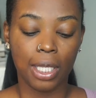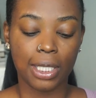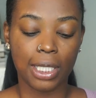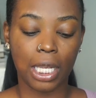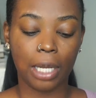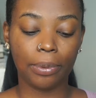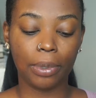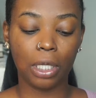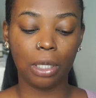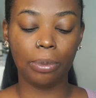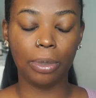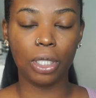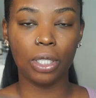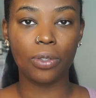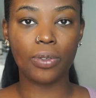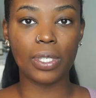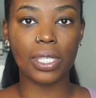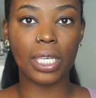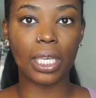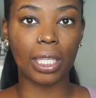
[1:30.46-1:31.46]
Today I'm going to be
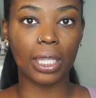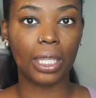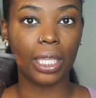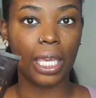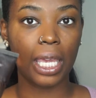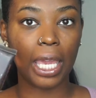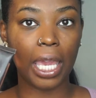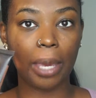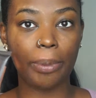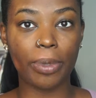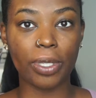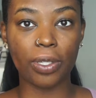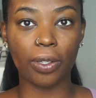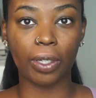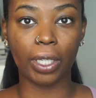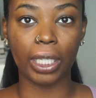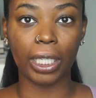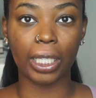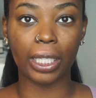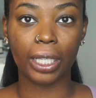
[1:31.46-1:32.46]
using the
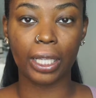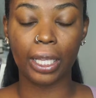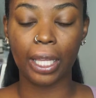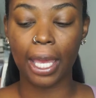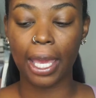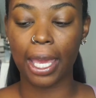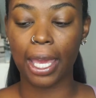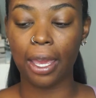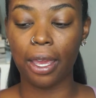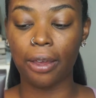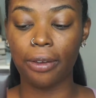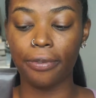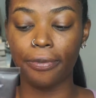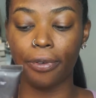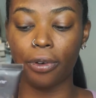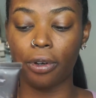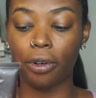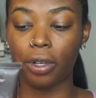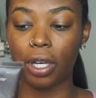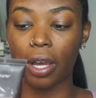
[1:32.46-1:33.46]
Amazonian Clay
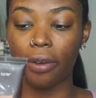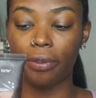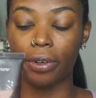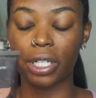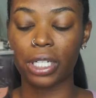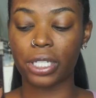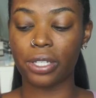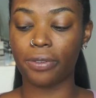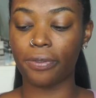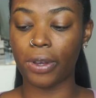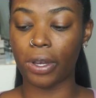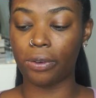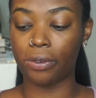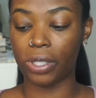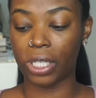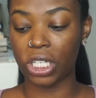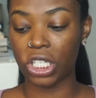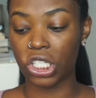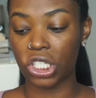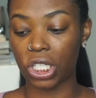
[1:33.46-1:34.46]
Full Coverage
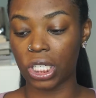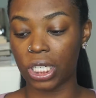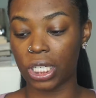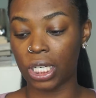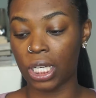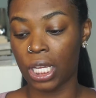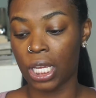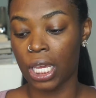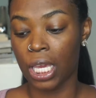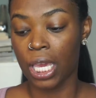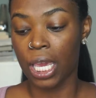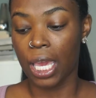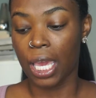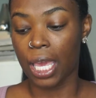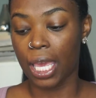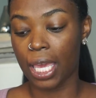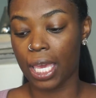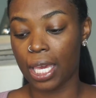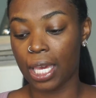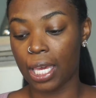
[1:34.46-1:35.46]
Foundation,
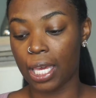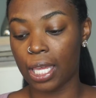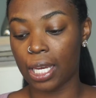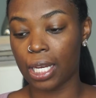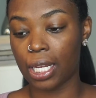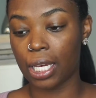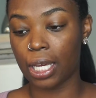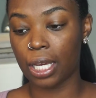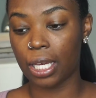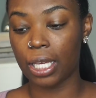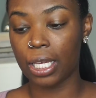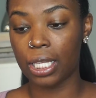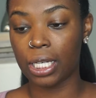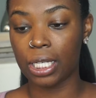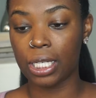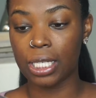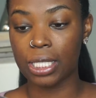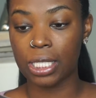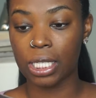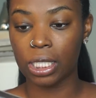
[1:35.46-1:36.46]
and
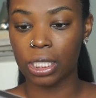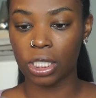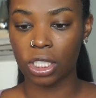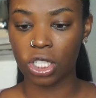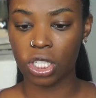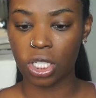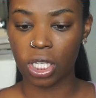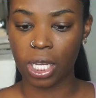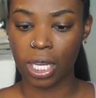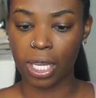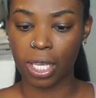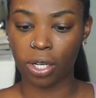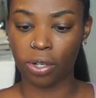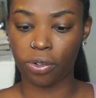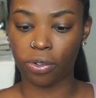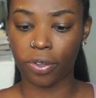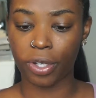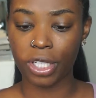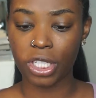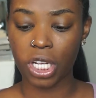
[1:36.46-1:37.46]
it is in the
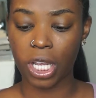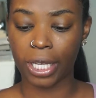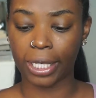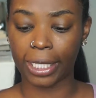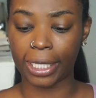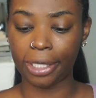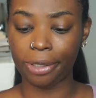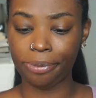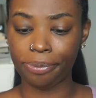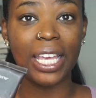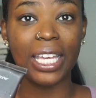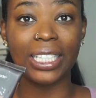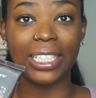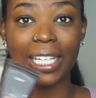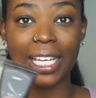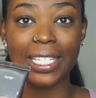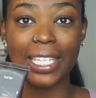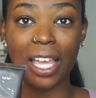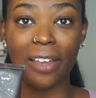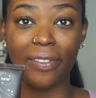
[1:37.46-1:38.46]
shade Rich Honey. It
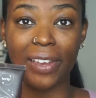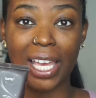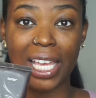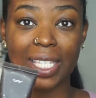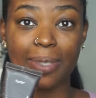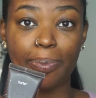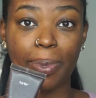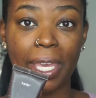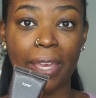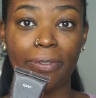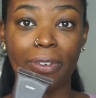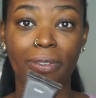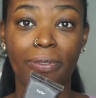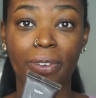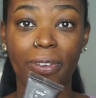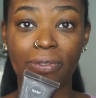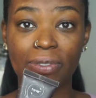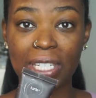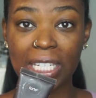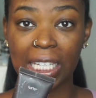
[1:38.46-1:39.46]
does have an SPF of
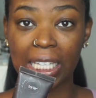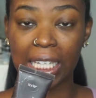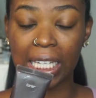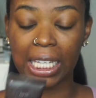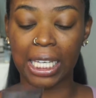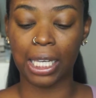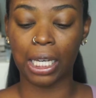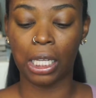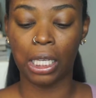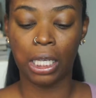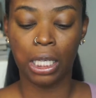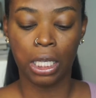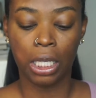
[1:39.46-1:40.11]
15 in it,